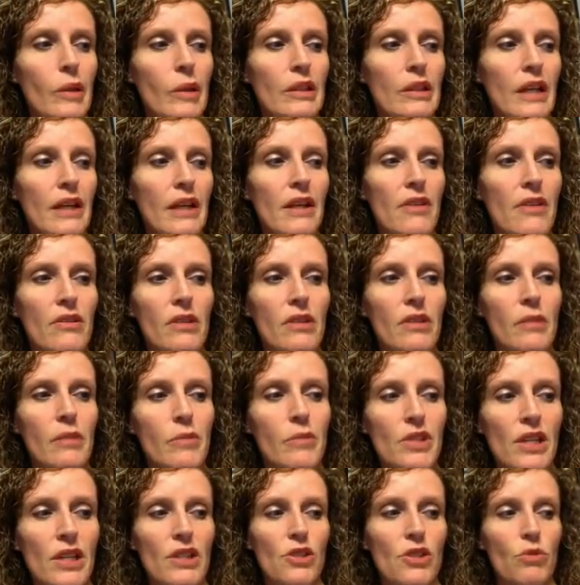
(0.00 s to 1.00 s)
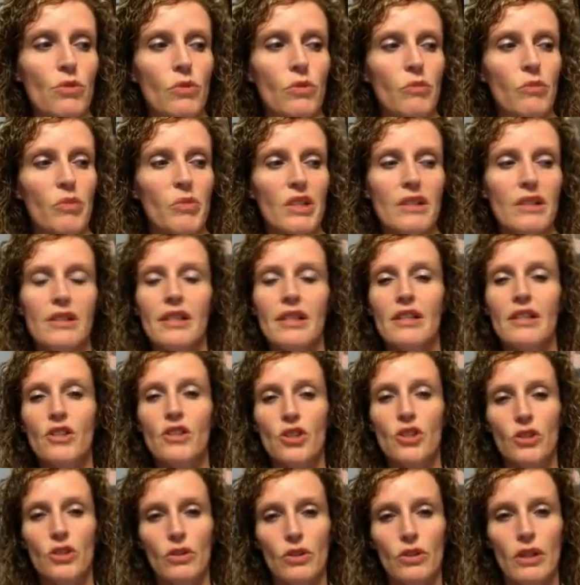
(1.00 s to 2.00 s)
Another limitation would be
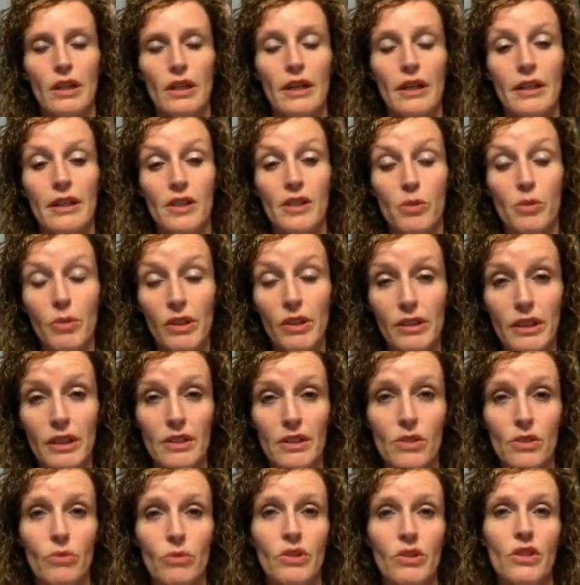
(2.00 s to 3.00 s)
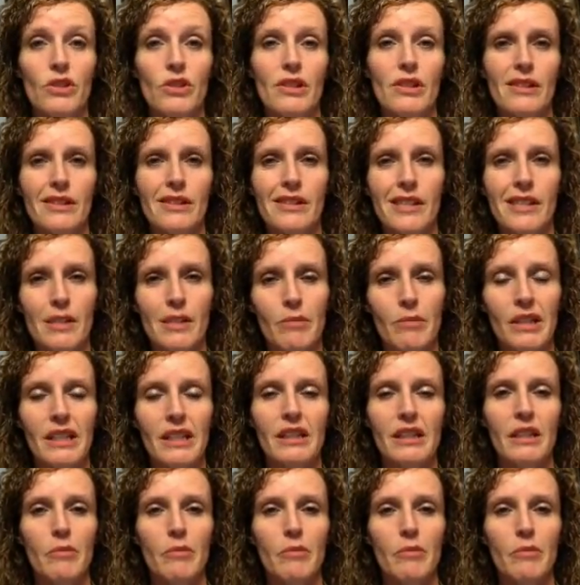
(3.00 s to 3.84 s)
teacher experience, which doesn't seem like a